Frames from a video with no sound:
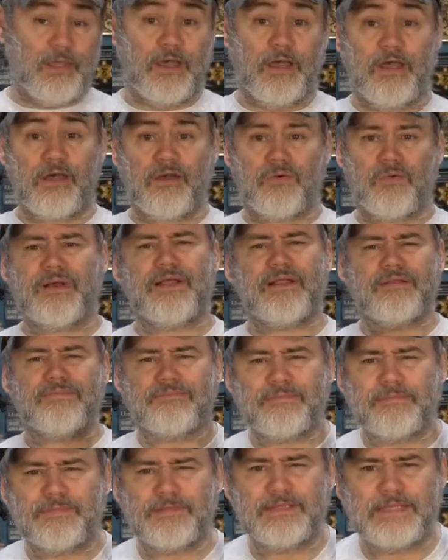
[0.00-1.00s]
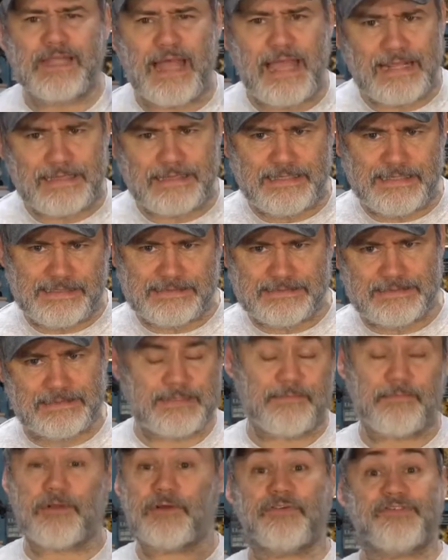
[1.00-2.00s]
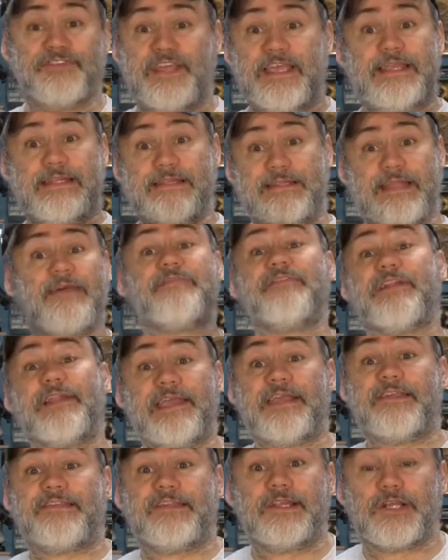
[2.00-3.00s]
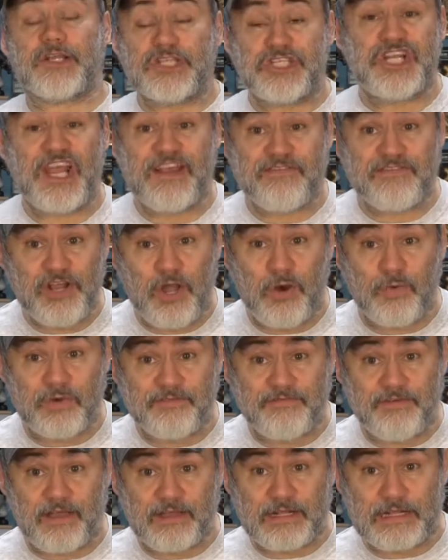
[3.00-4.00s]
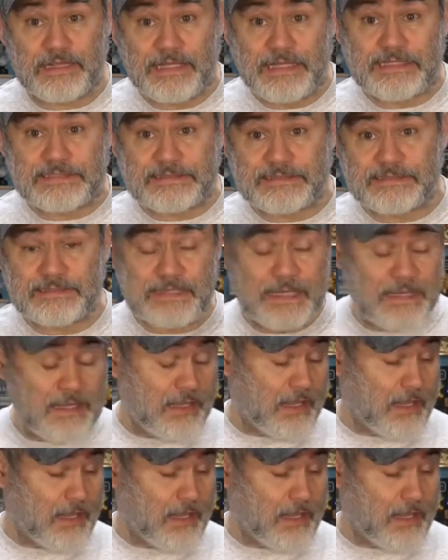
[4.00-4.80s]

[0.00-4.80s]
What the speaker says: Well, likely isn't. I'm not going to say definitely isn't because you never know with the fucking Clintons.